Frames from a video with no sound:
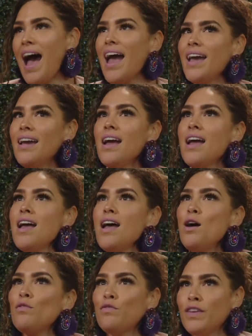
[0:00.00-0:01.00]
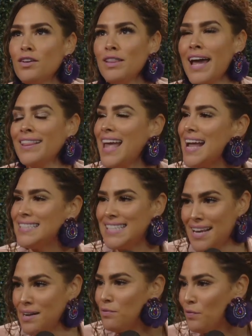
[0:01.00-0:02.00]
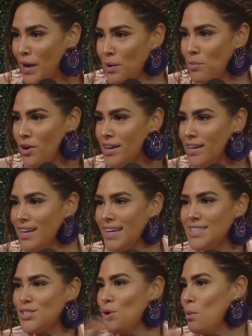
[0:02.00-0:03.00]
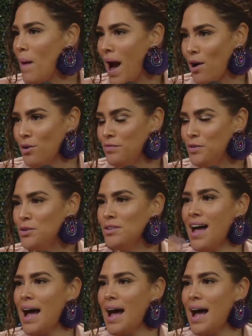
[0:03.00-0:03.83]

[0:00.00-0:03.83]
I feel like that data framework is so powerful.